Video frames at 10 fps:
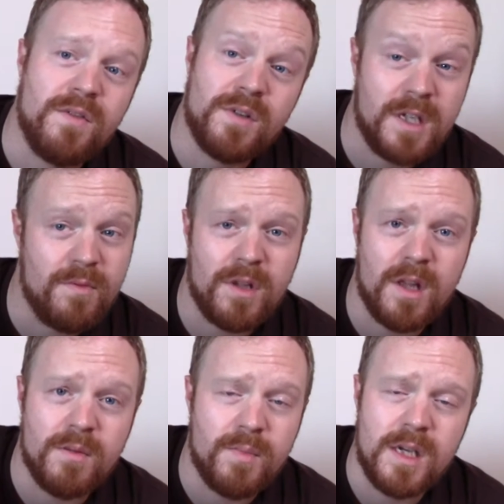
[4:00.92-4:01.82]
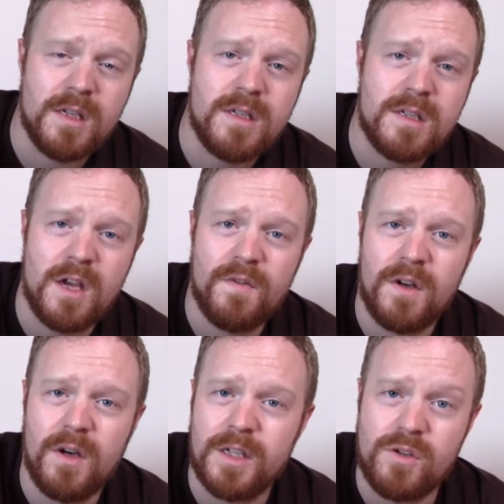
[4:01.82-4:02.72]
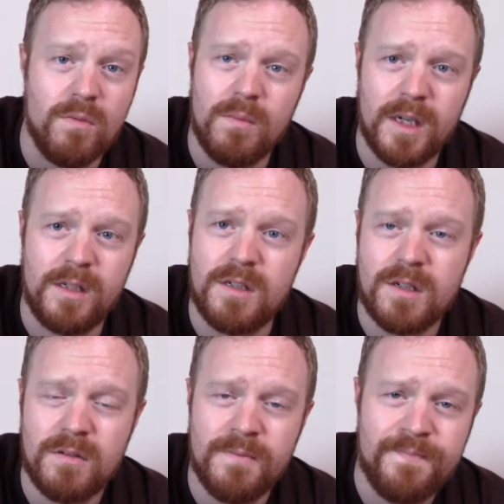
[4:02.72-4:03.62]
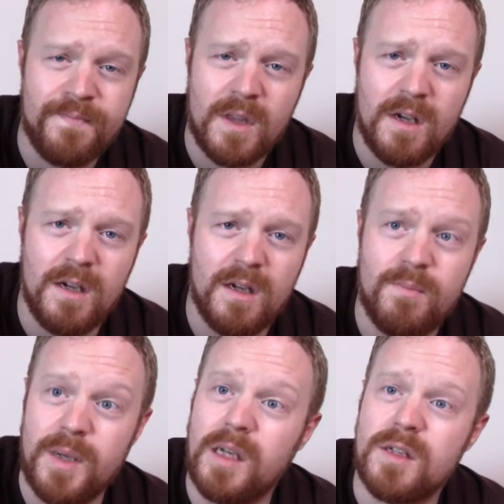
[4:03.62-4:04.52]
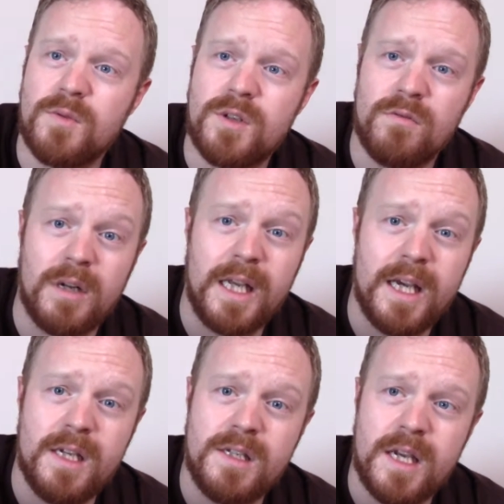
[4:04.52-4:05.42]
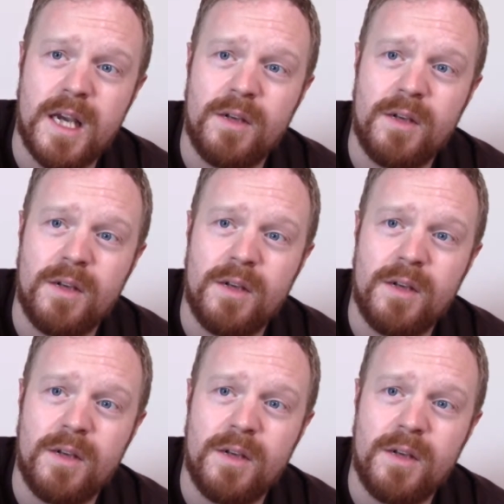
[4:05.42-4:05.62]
previously with other beers and stuff, you know, I don't mind beers which are really hazy